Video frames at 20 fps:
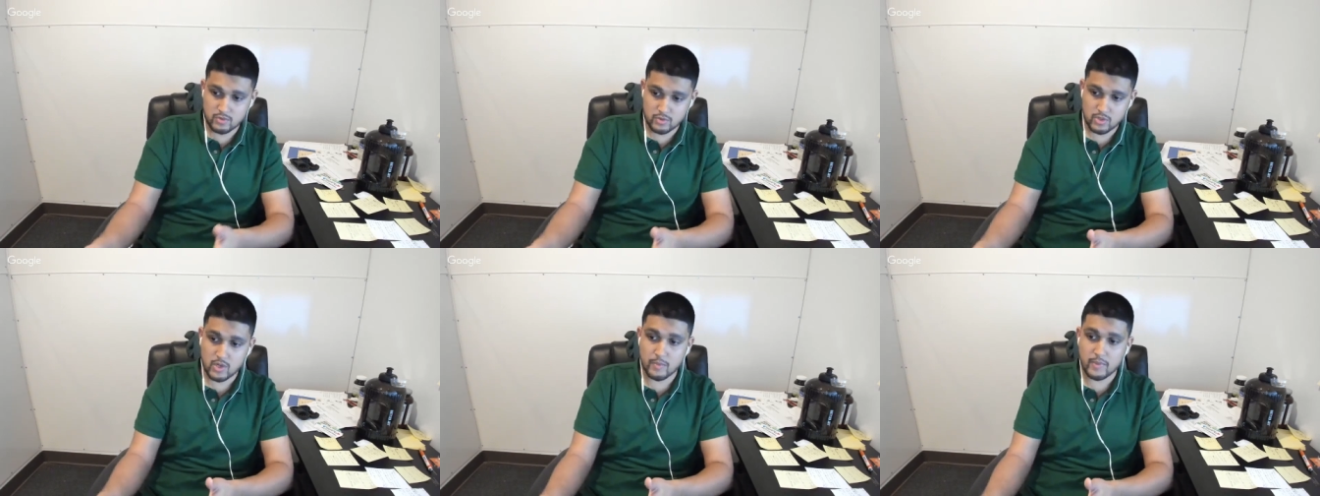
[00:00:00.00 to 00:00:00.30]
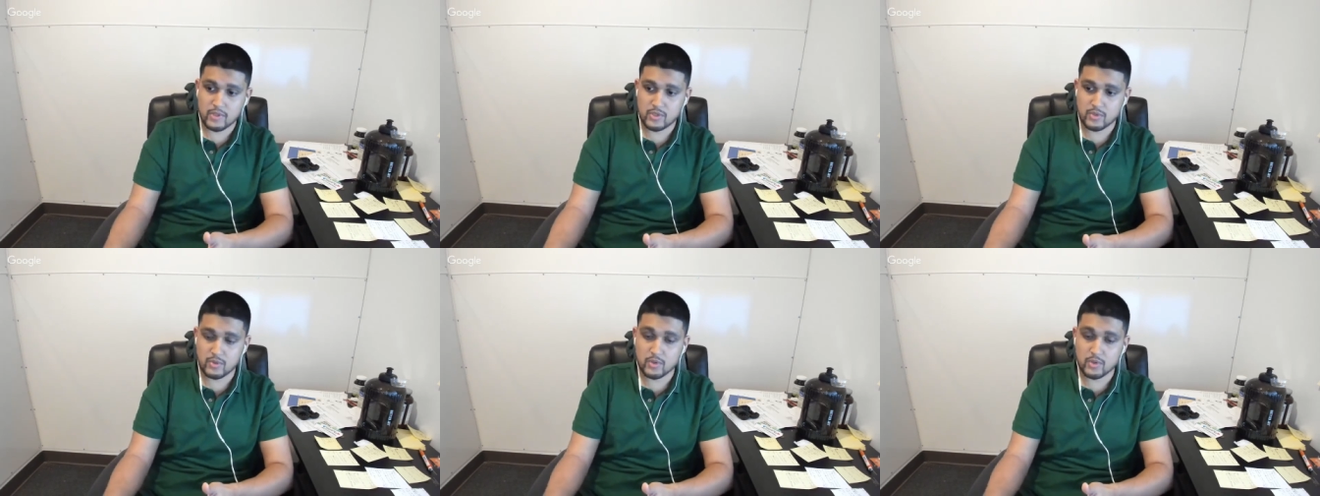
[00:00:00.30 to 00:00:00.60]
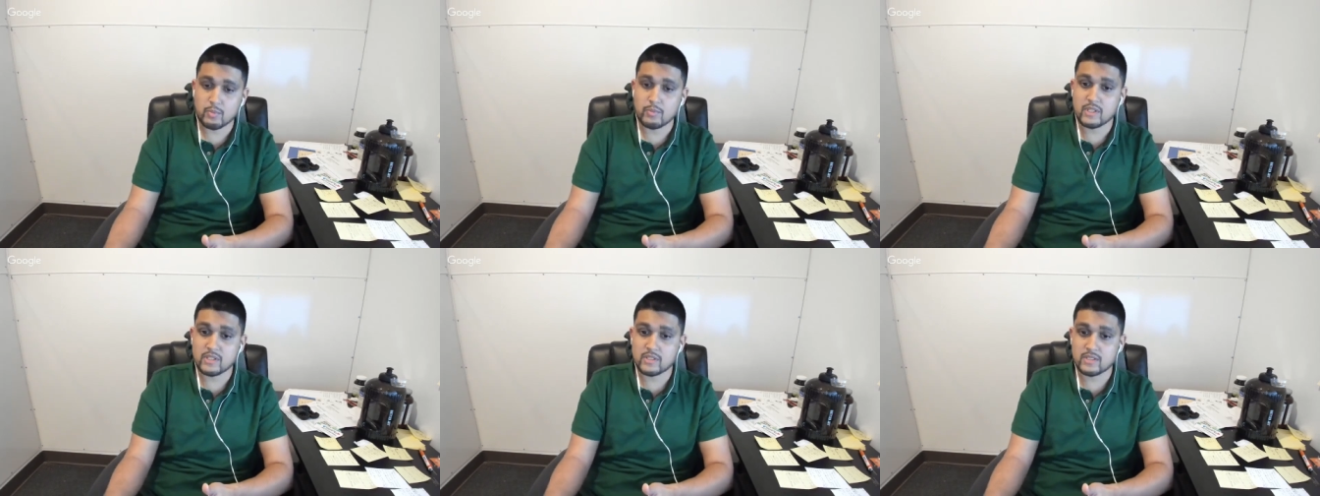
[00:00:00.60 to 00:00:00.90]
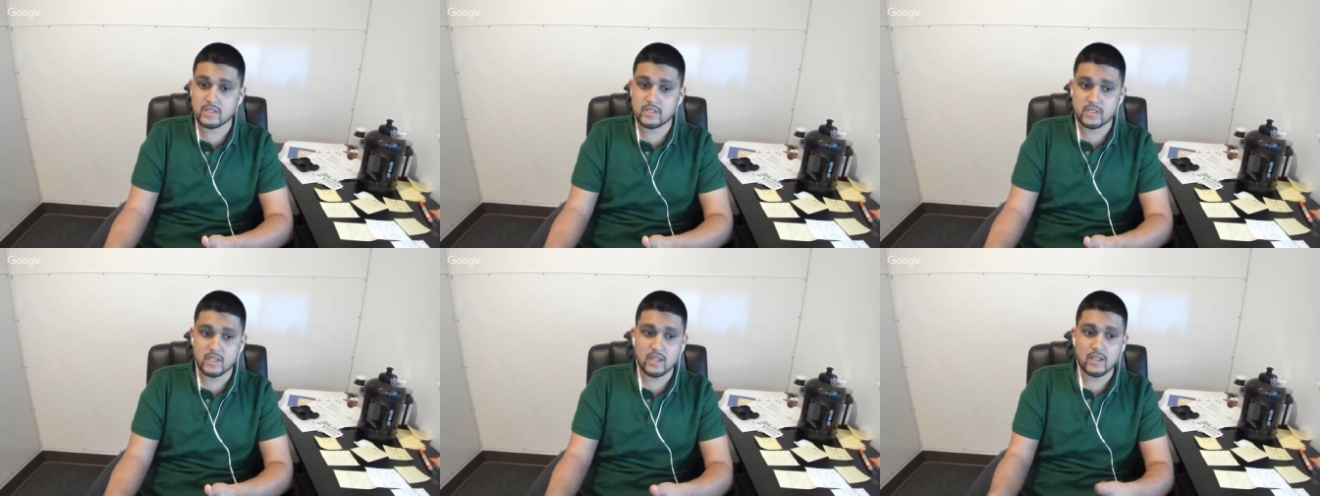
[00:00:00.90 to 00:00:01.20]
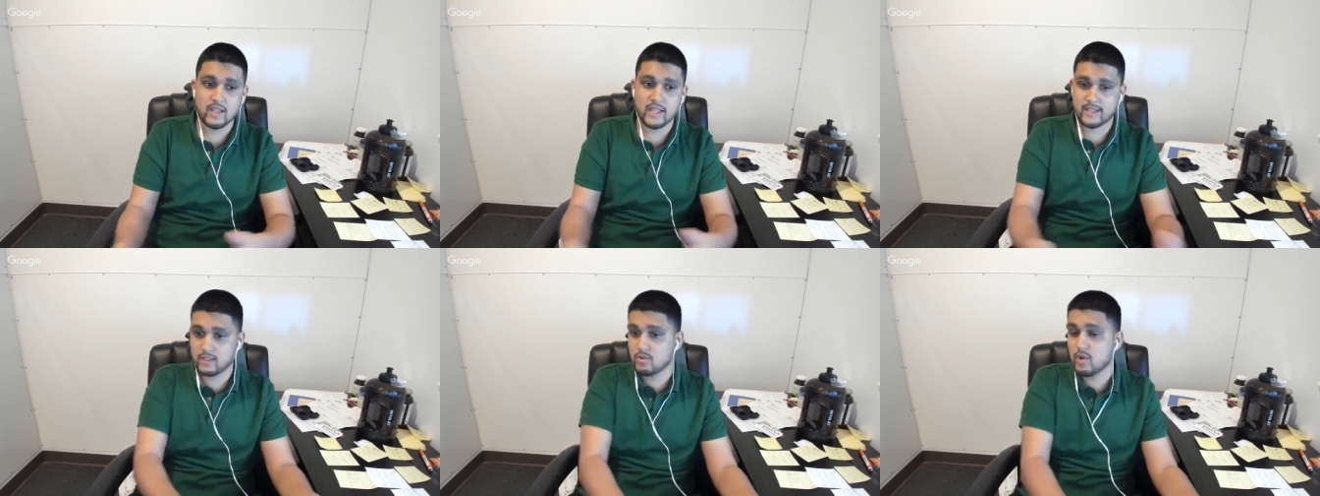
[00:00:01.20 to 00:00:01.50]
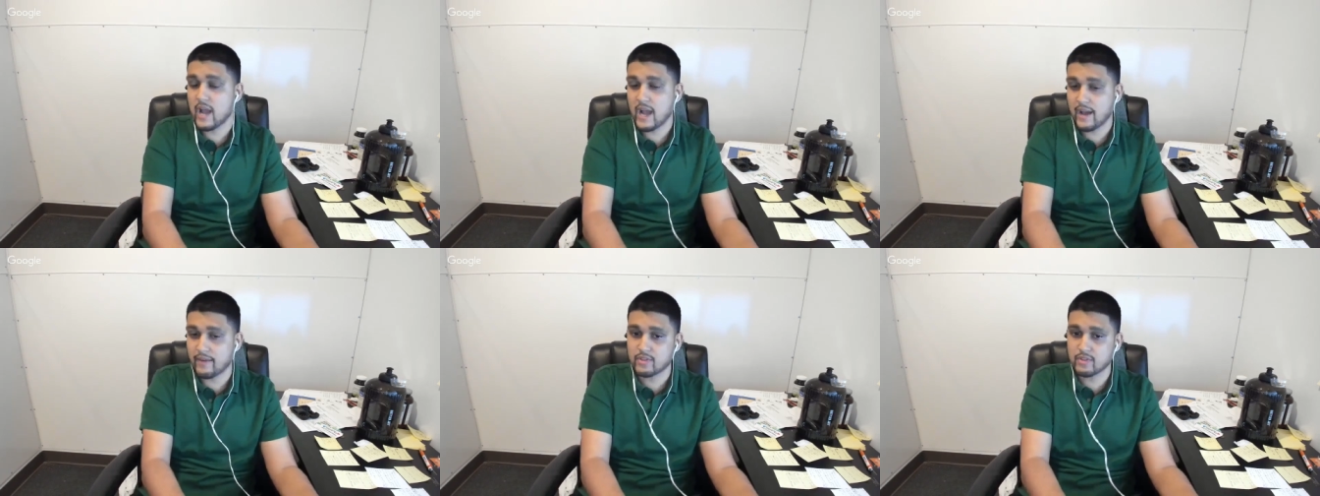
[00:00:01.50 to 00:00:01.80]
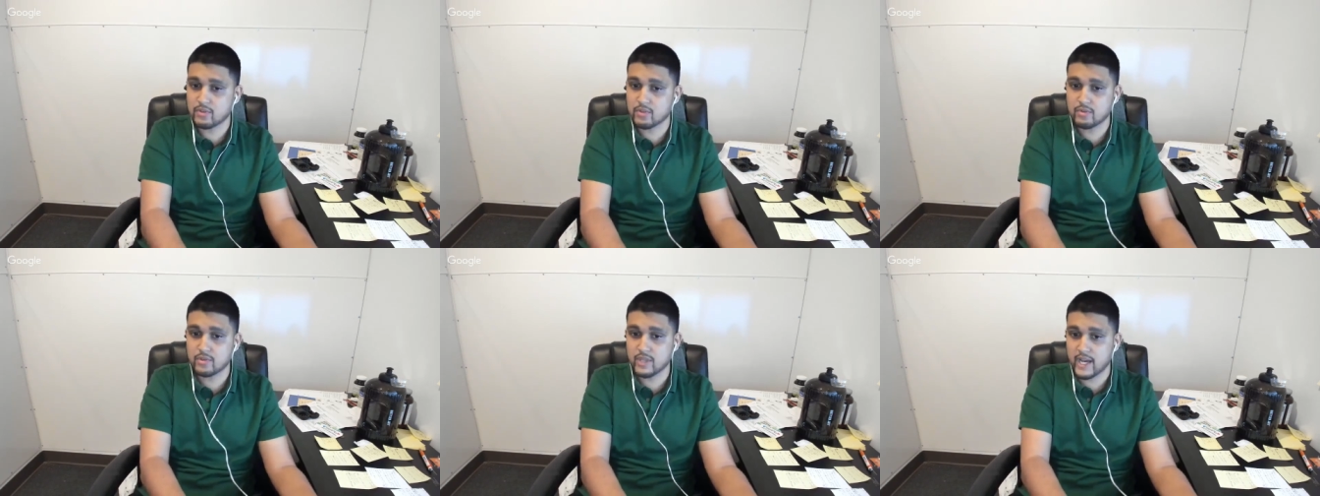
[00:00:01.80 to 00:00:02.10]
coming to a new business, like you have
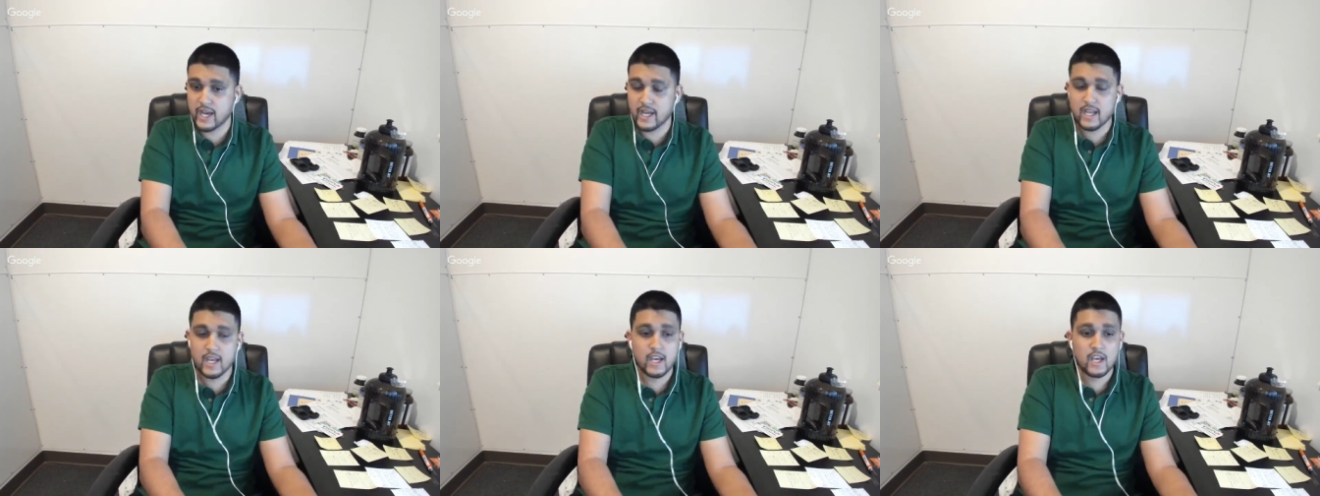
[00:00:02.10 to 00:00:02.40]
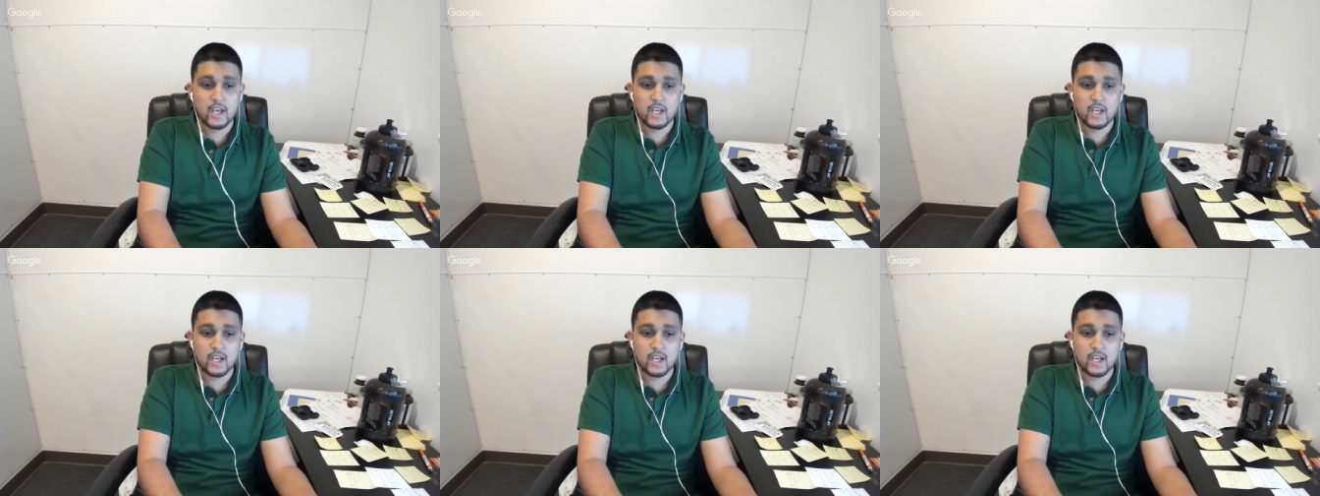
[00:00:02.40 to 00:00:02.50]
to do that.